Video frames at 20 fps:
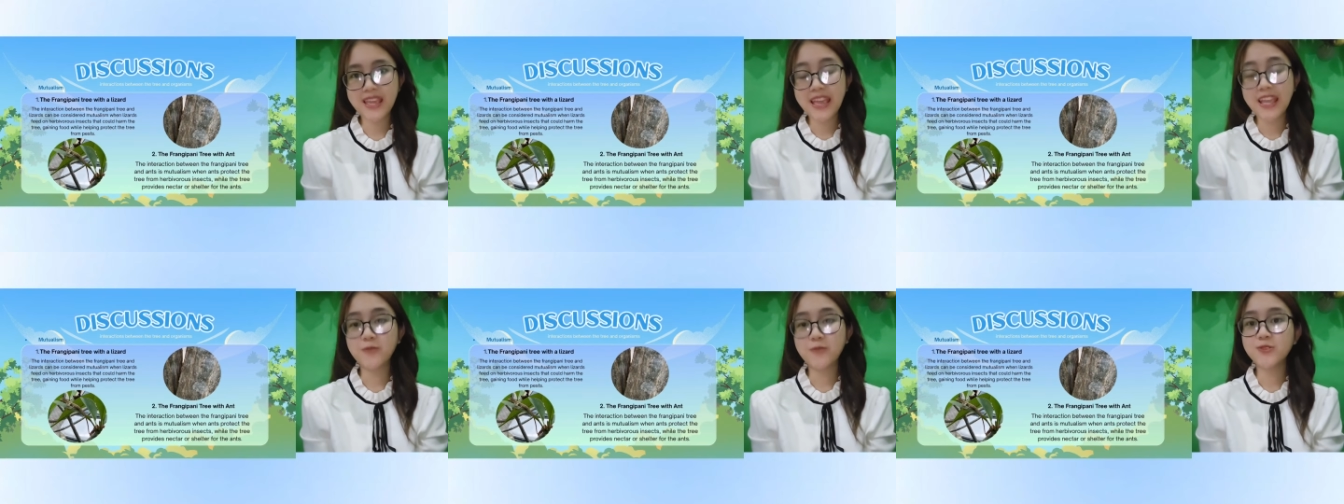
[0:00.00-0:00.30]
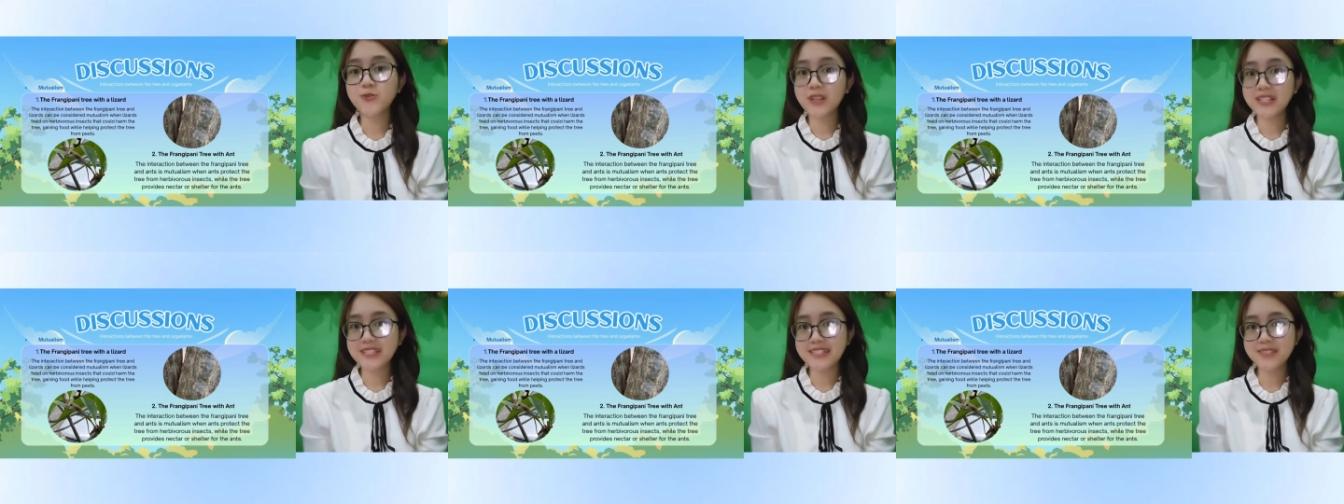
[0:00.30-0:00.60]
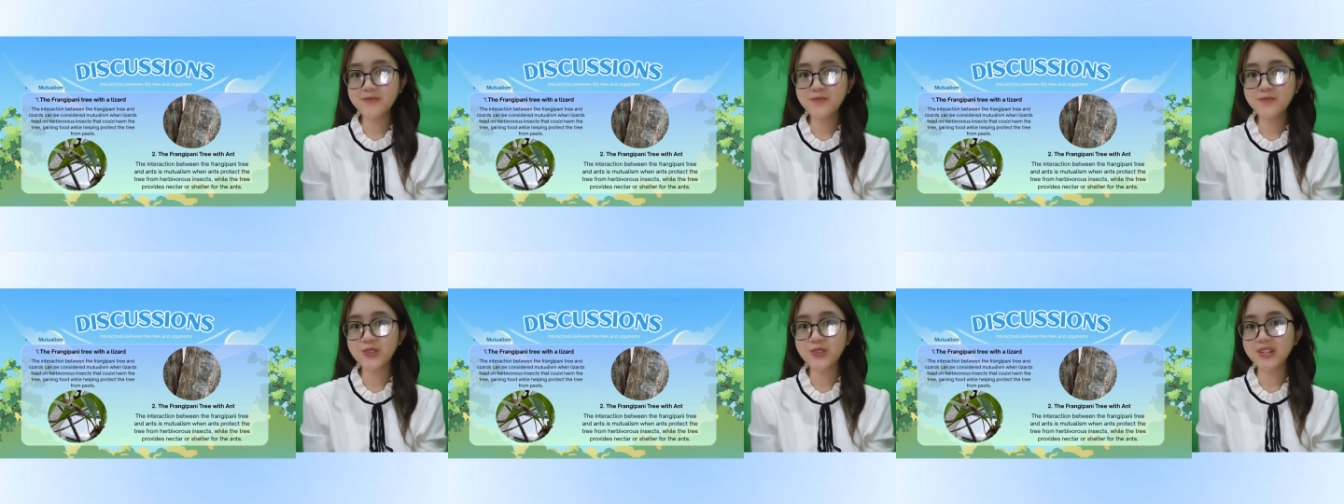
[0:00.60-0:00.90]
In
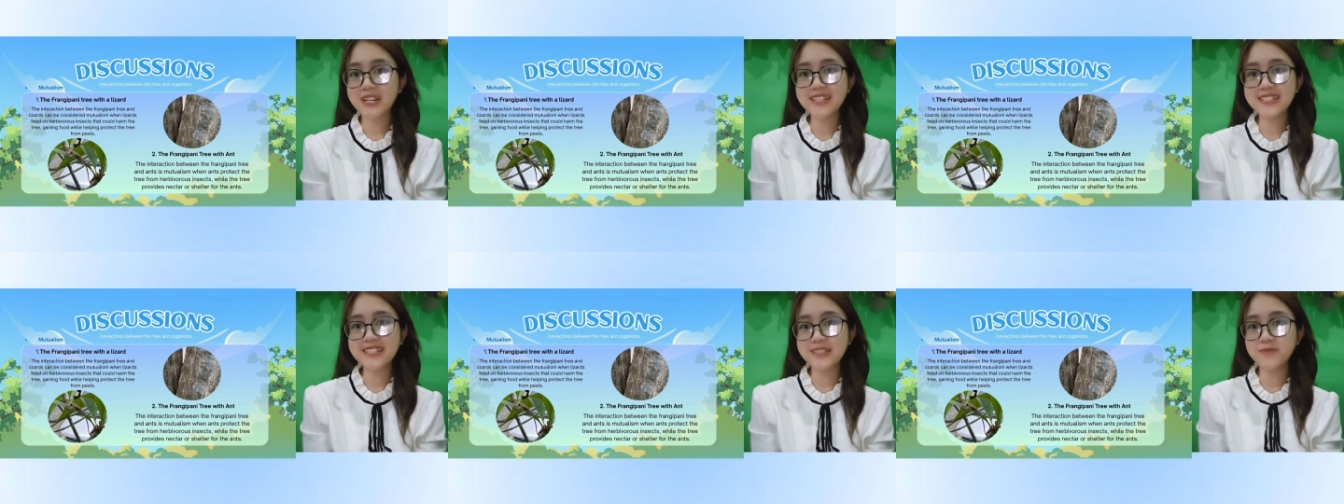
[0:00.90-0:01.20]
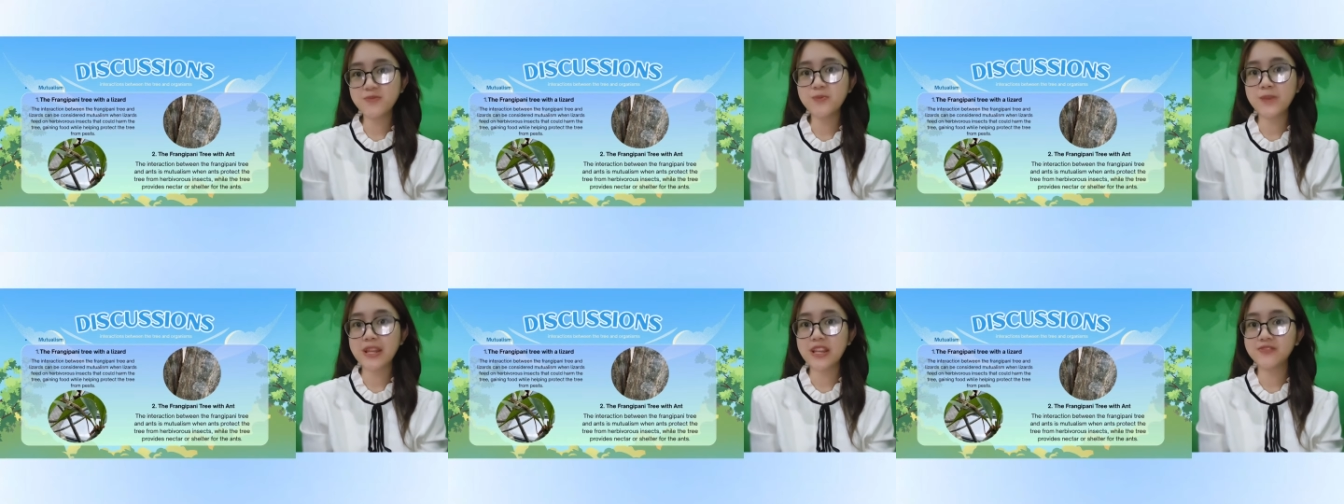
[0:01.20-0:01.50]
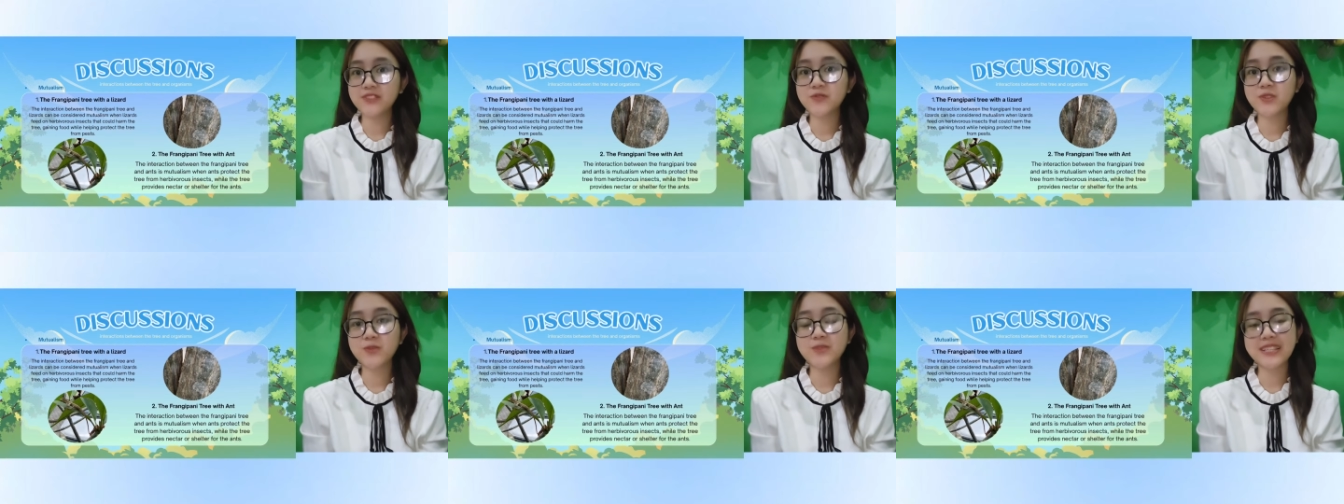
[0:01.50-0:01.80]
mutualism, both organisms
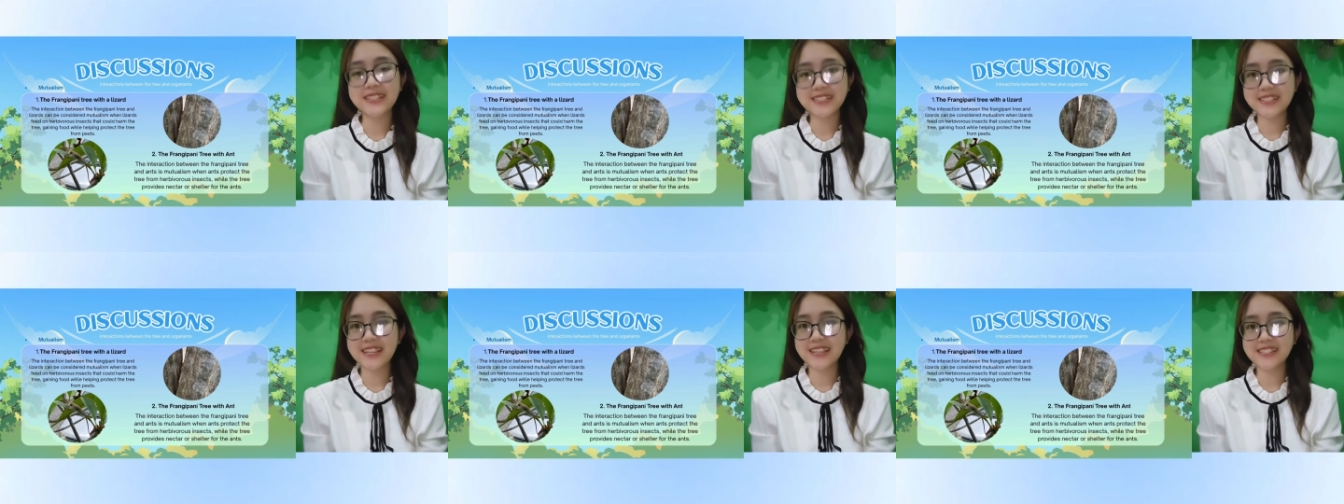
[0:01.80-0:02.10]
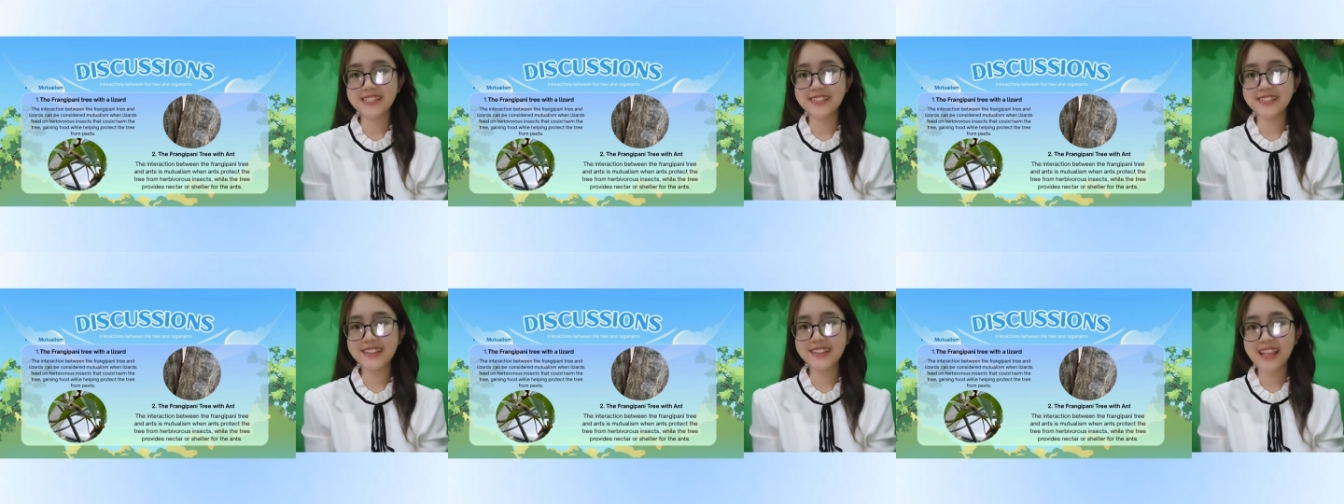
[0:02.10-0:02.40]
benefit from the interaction.